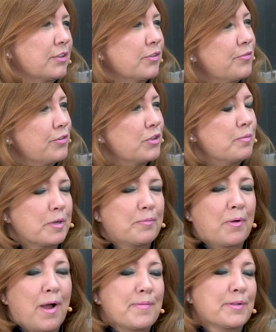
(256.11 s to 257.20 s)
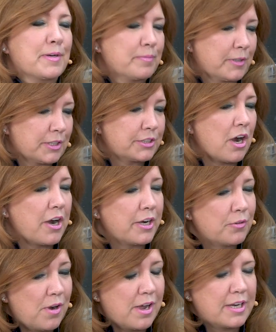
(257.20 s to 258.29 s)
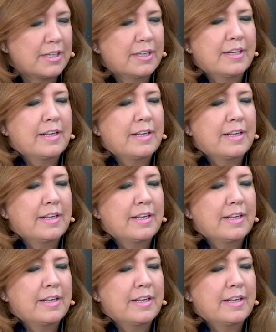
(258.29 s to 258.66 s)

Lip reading: that we view to be a problem, Qatar and Iran.